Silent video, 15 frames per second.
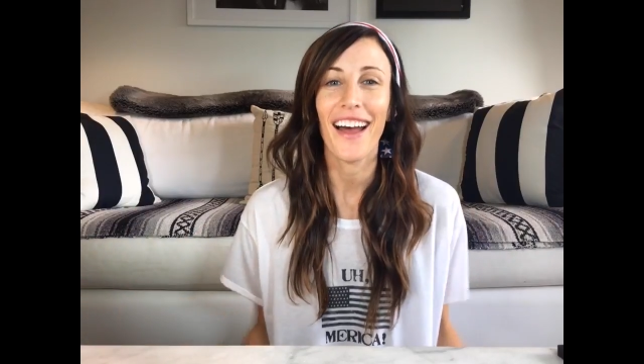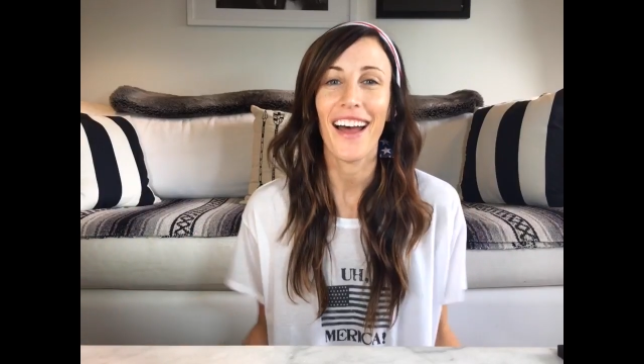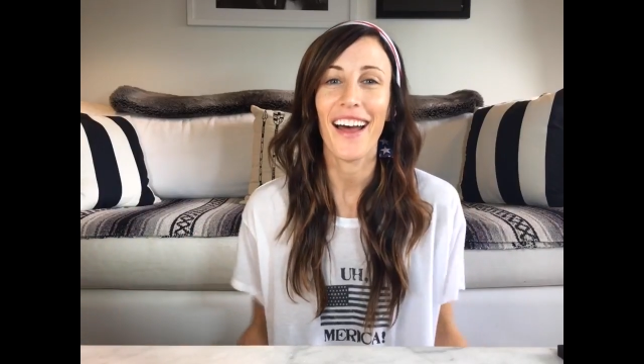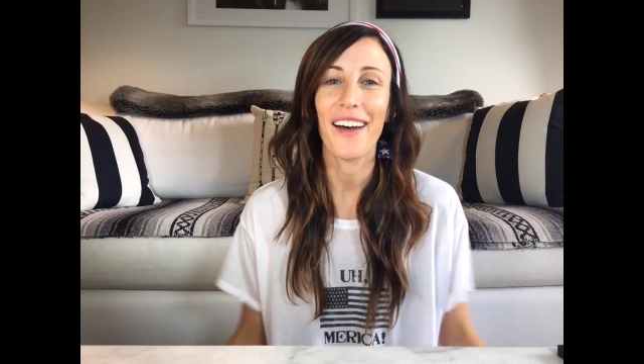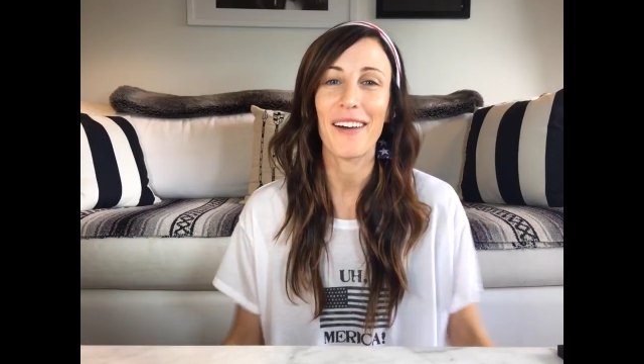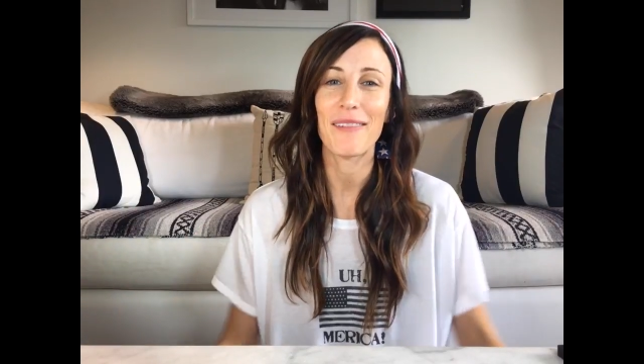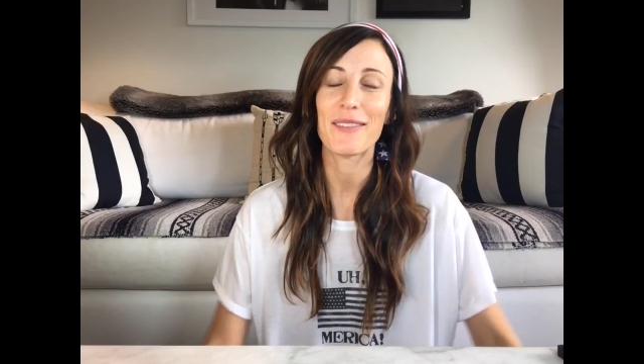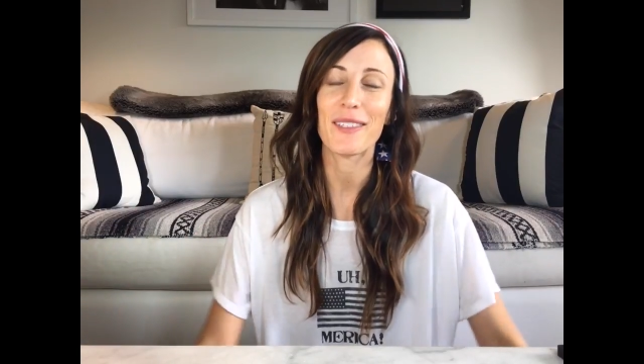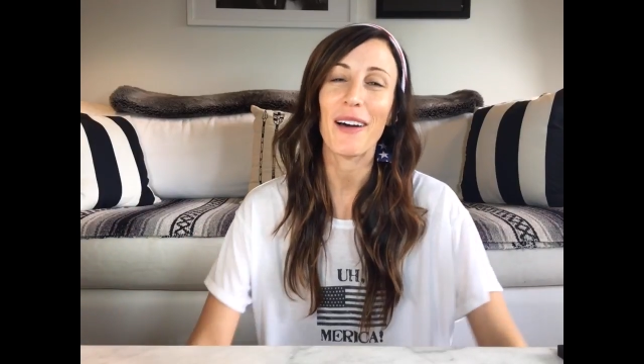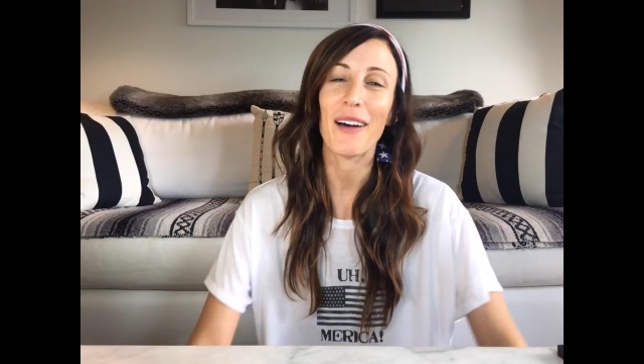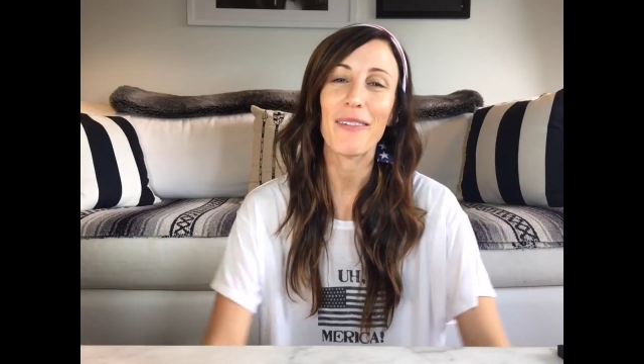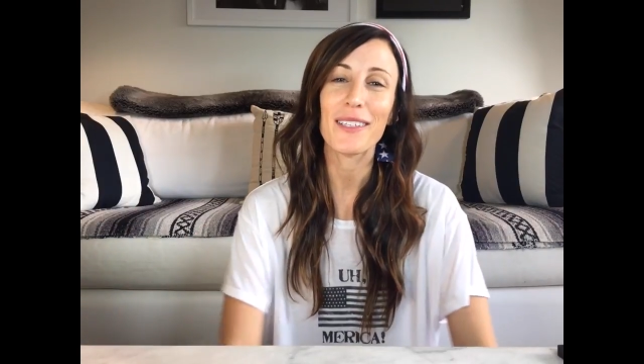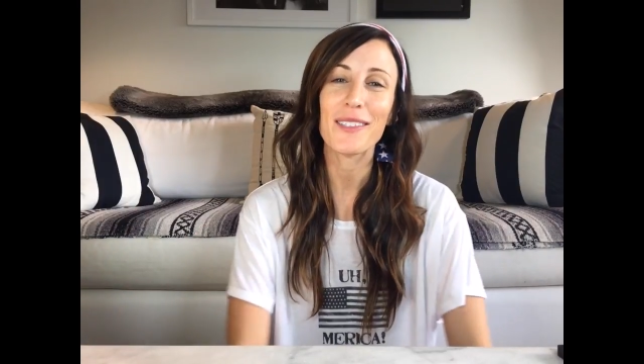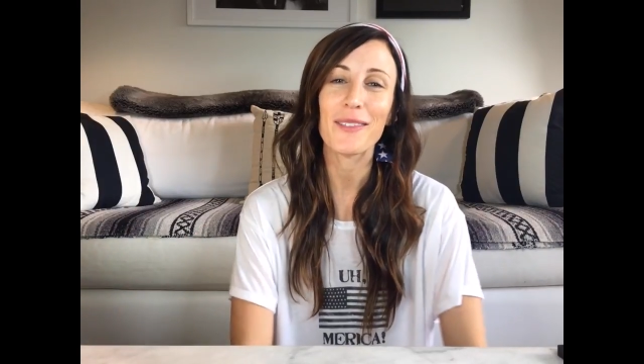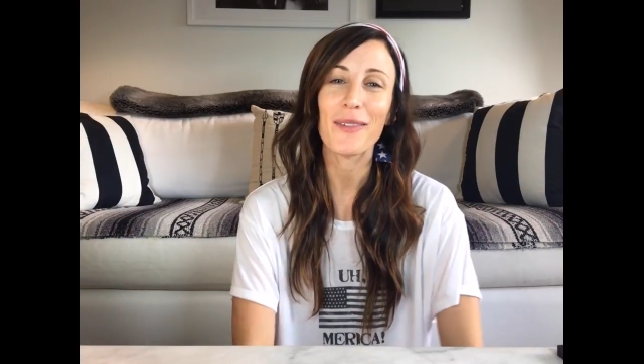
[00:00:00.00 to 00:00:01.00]
So I
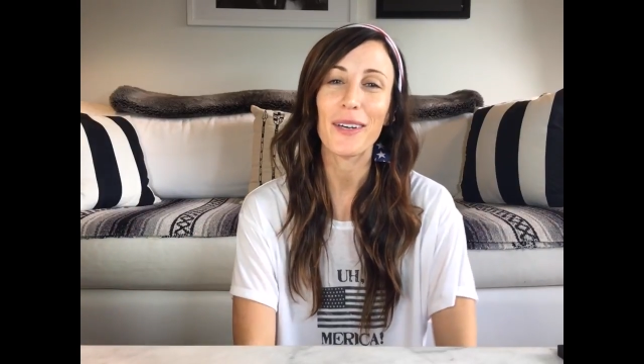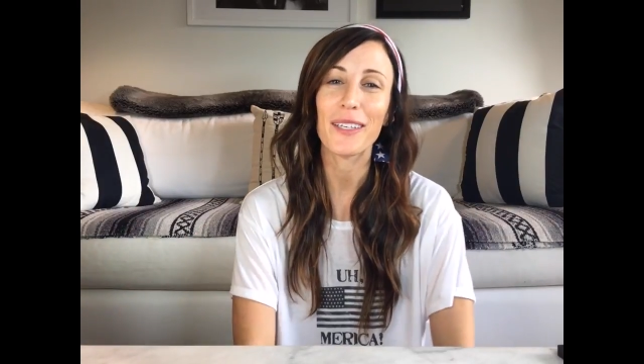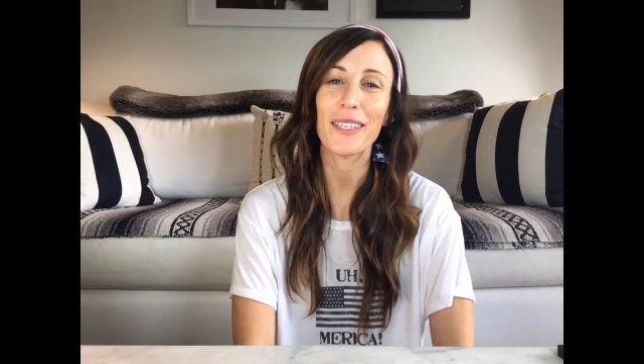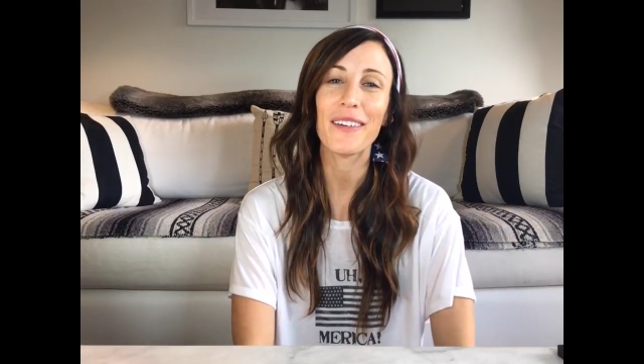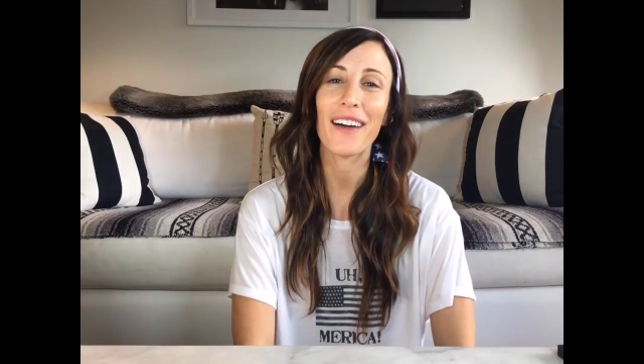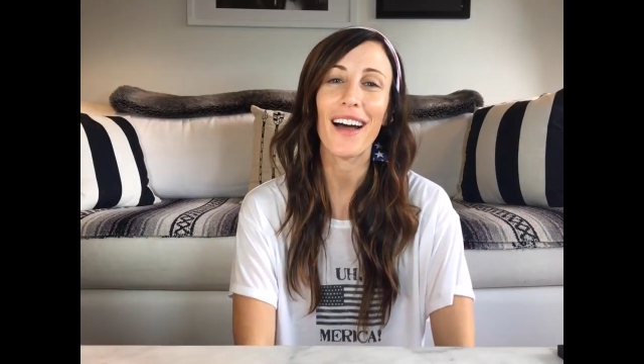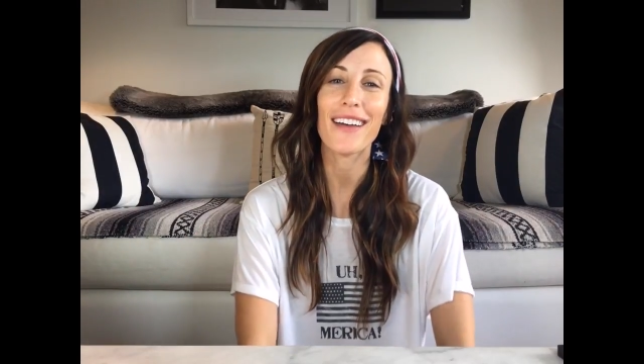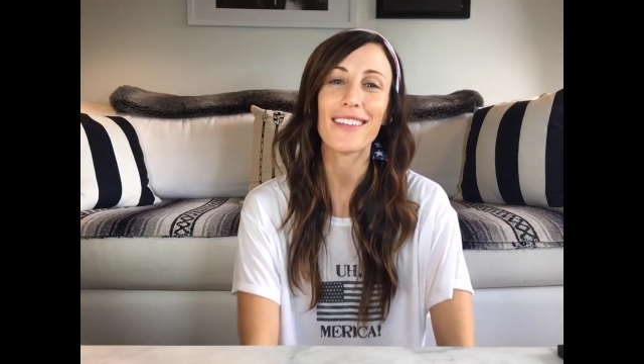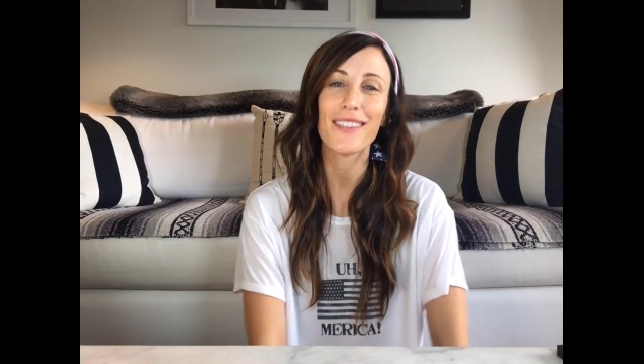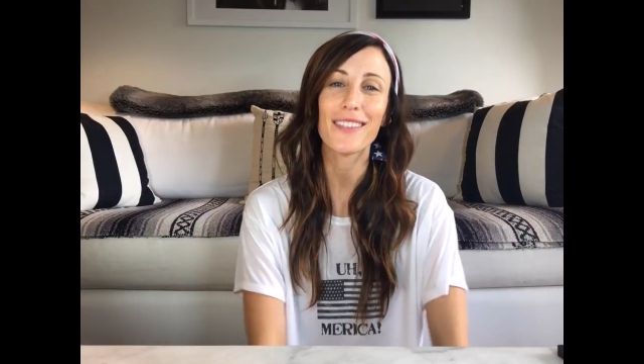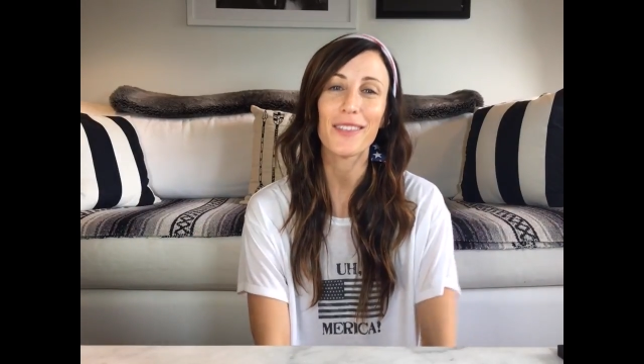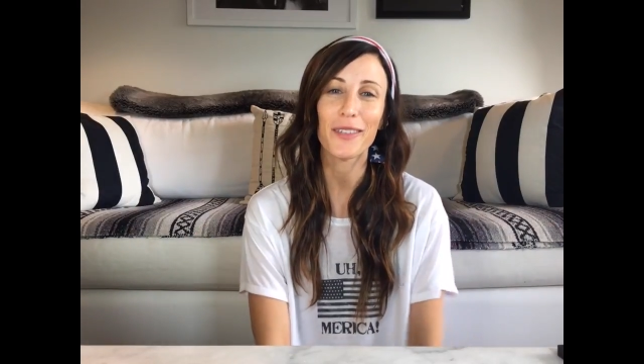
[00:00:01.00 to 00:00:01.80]
wanted to walk you guys